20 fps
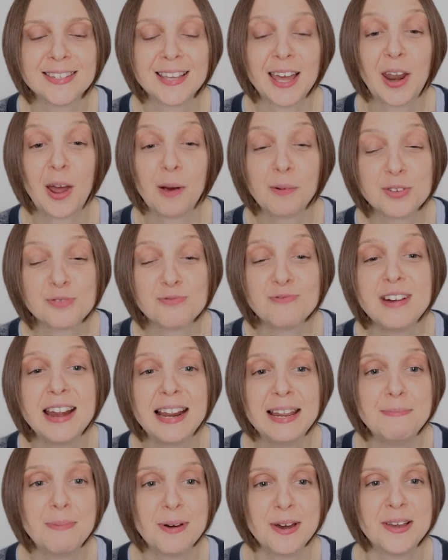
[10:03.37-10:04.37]
and I was
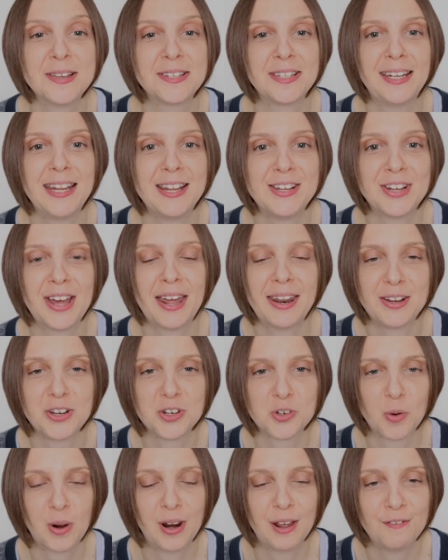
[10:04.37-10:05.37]
really personally
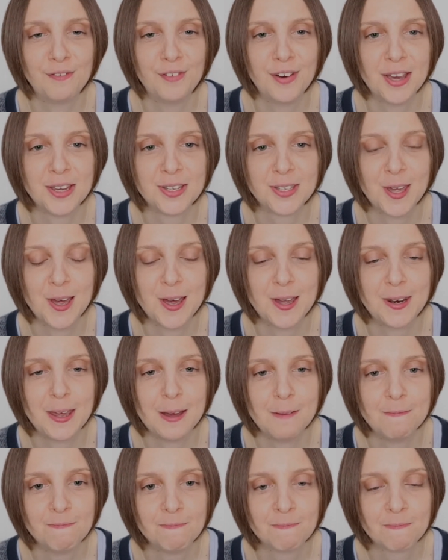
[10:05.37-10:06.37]
challenged when I first heard it.